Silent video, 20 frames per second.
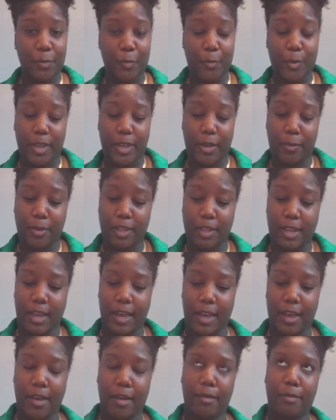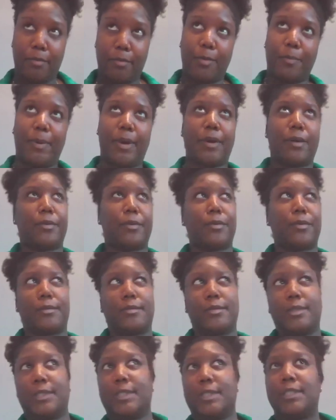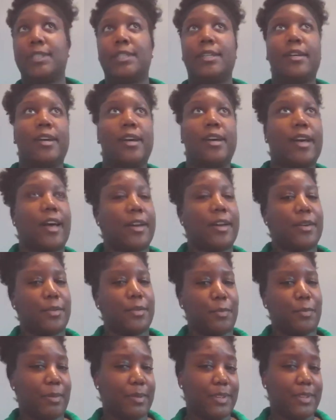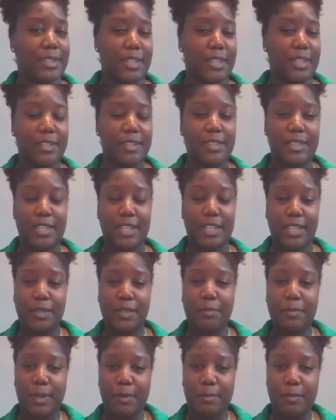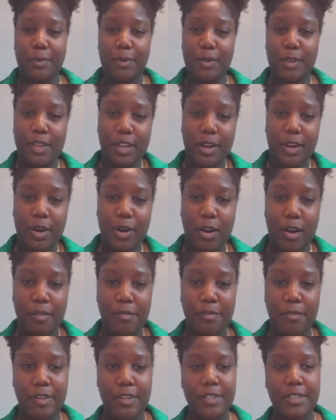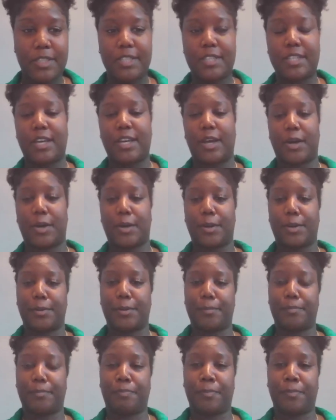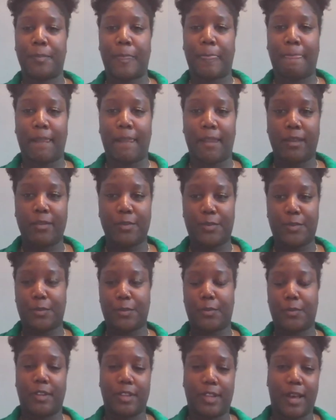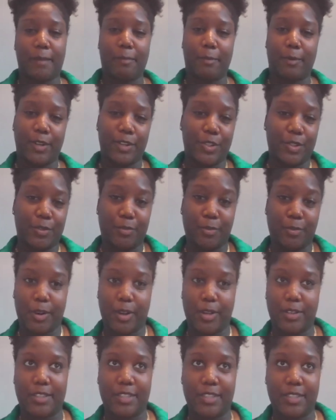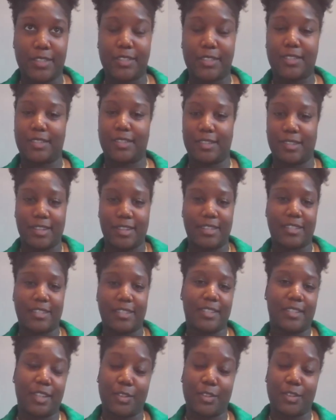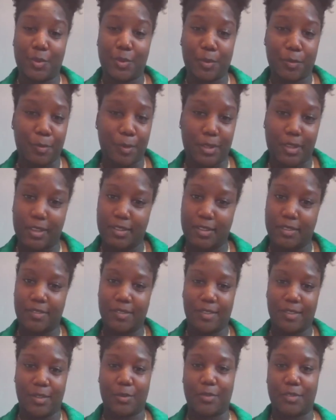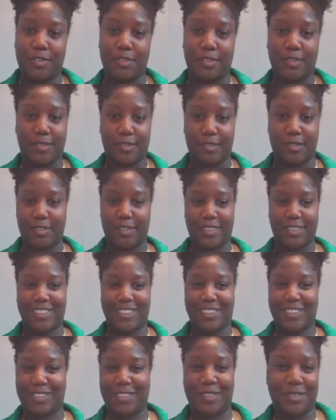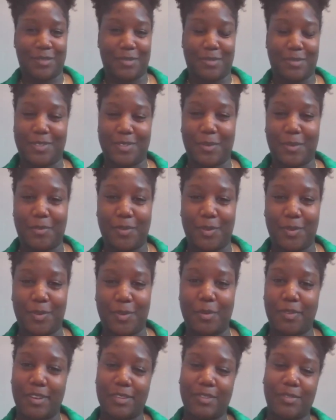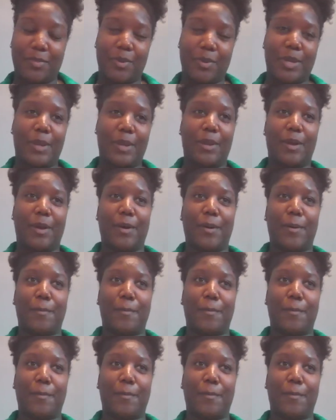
We only have about maybe 16 people in our office. So collaboration for us is essential because there's so few of us, right?